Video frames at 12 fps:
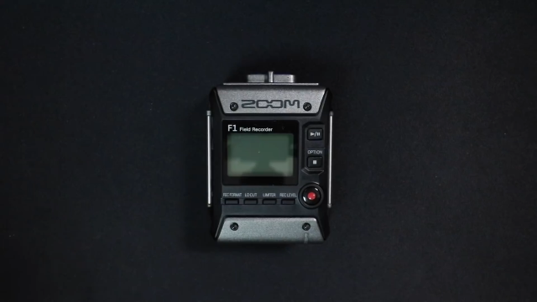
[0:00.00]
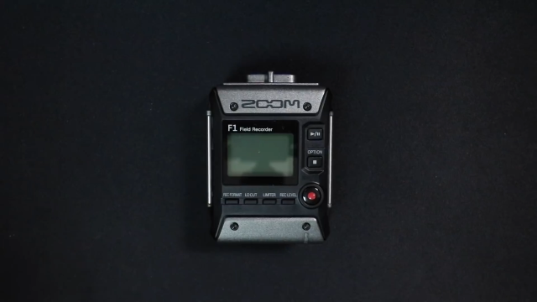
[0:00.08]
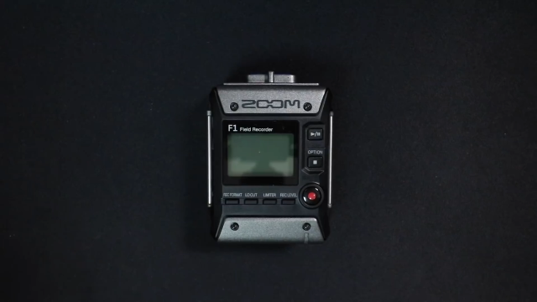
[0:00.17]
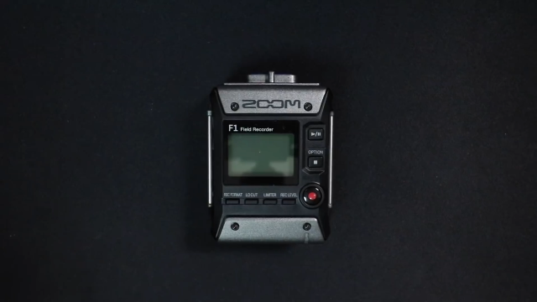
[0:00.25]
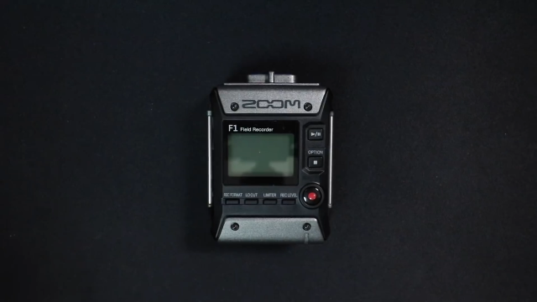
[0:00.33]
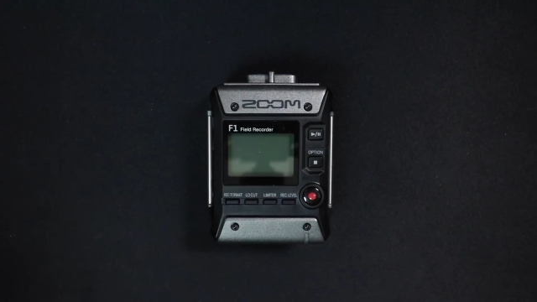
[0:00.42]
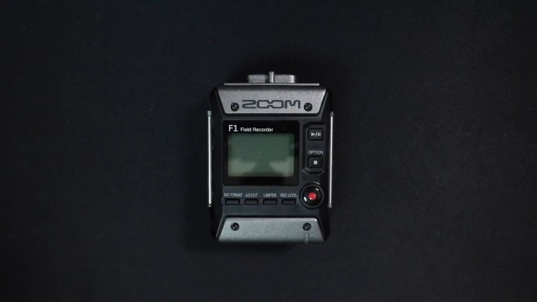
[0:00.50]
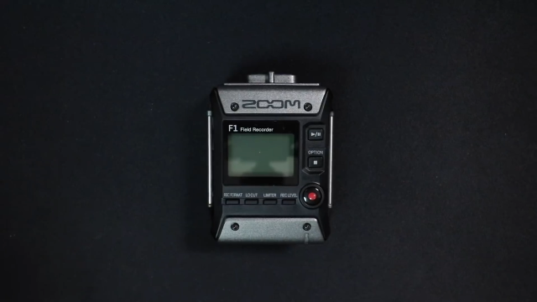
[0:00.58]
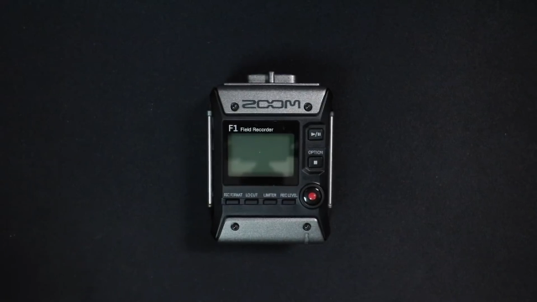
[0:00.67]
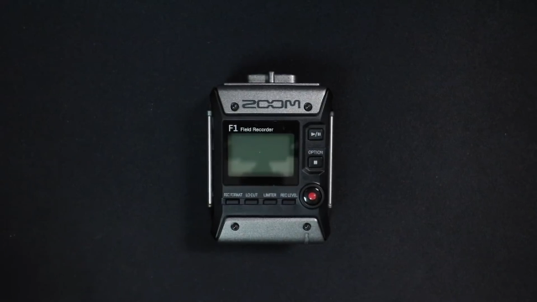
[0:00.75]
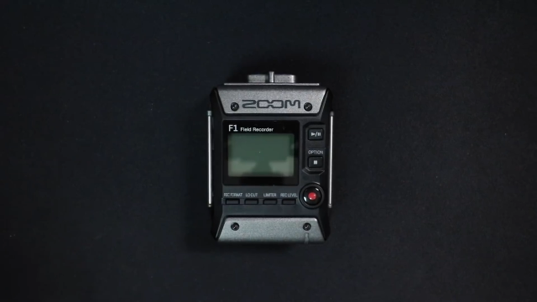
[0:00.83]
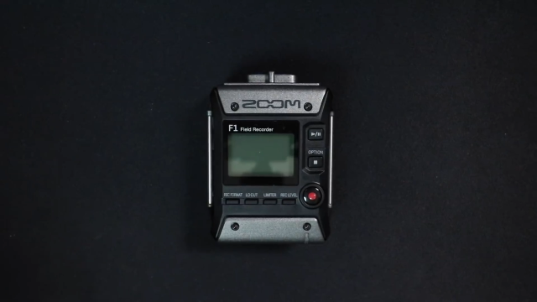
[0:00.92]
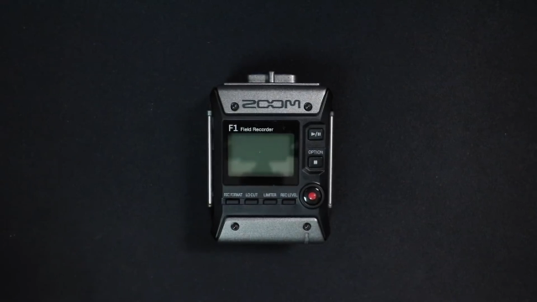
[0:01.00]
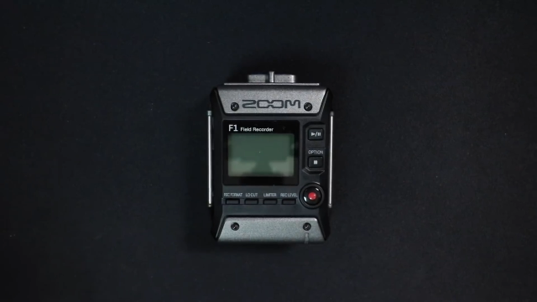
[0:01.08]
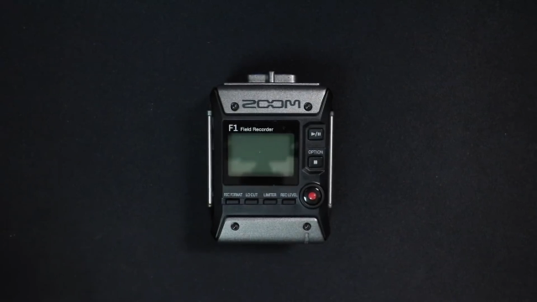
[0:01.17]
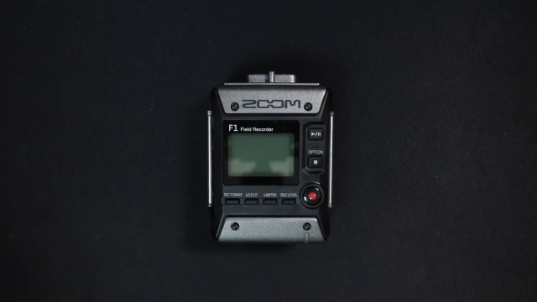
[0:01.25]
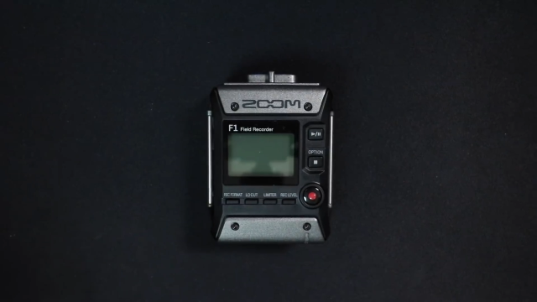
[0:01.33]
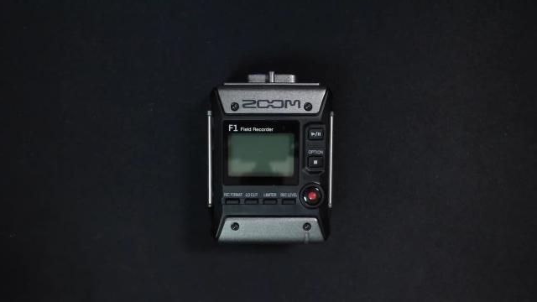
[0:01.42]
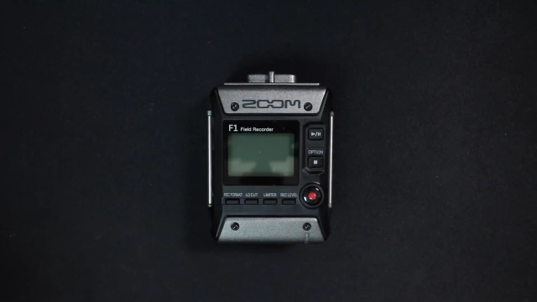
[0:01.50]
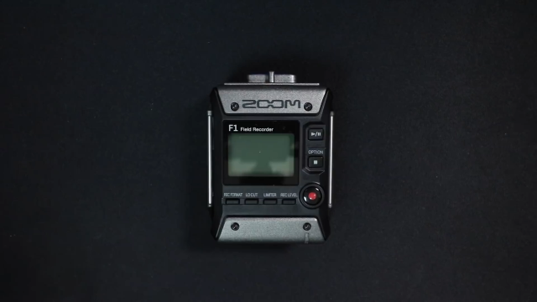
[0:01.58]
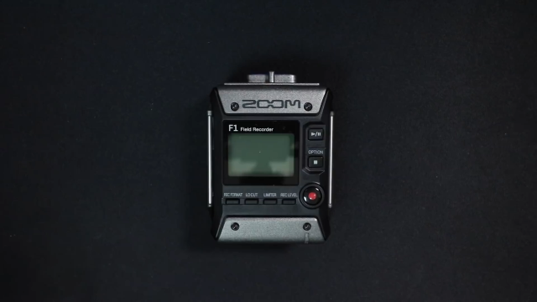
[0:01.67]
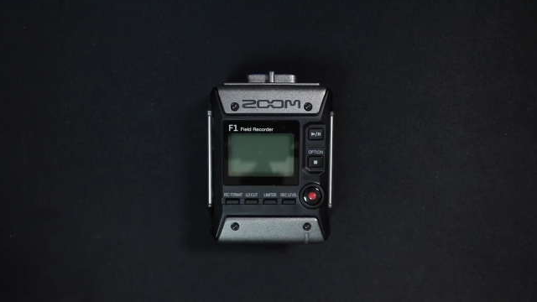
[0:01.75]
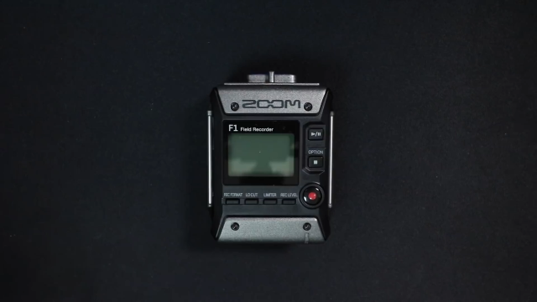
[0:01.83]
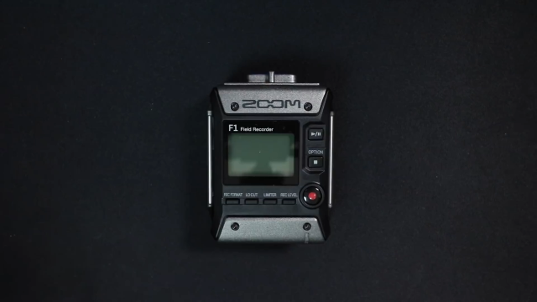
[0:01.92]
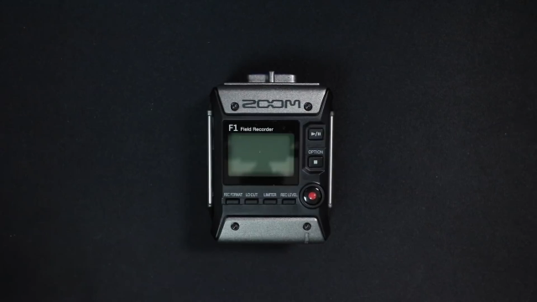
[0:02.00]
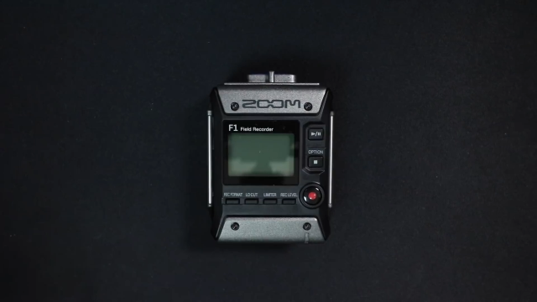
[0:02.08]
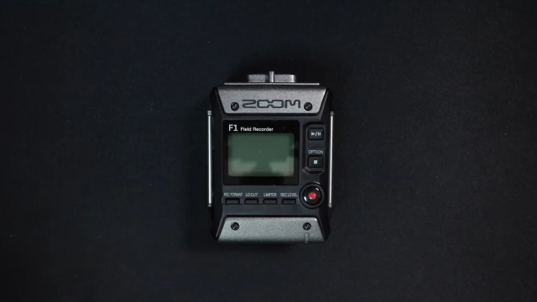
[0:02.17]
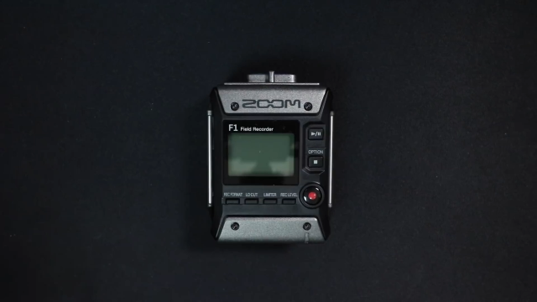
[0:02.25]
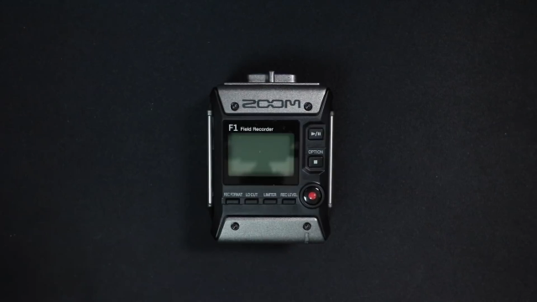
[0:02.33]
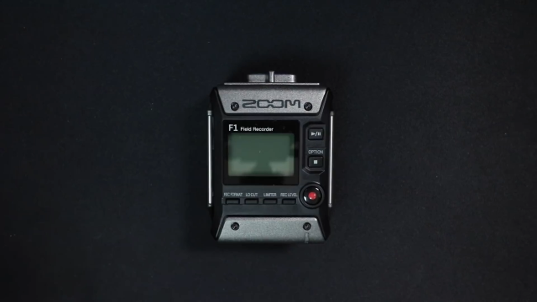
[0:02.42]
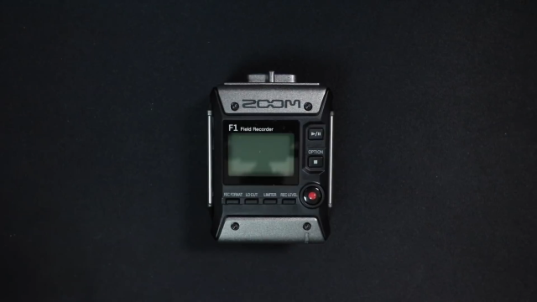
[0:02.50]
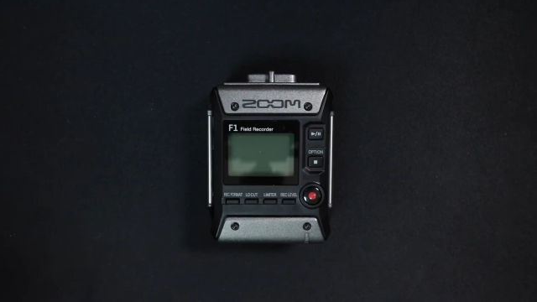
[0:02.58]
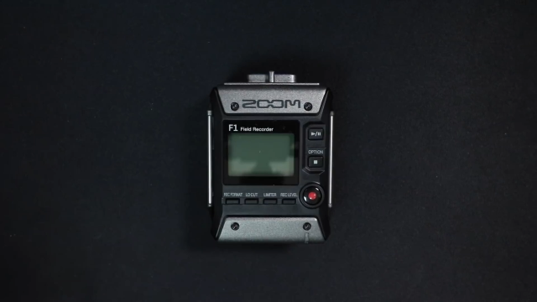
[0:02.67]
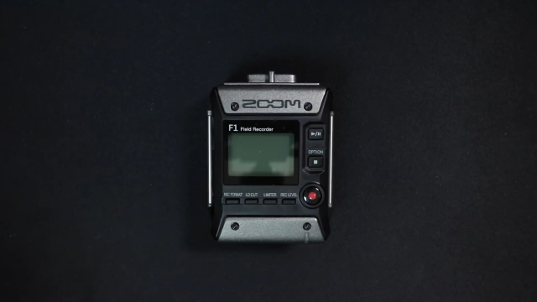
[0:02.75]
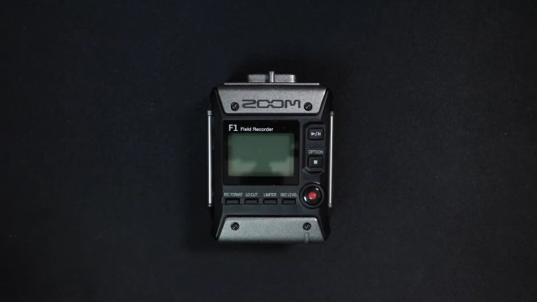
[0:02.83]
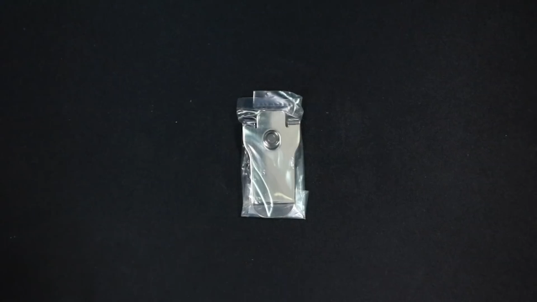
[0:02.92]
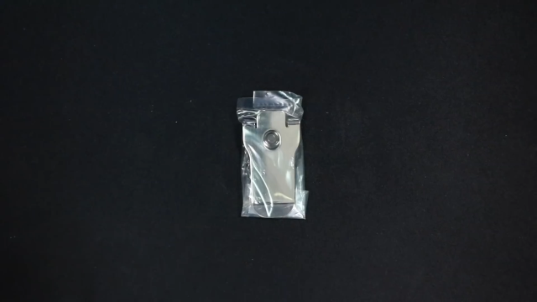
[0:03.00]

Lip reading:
[unreadable: no face in view]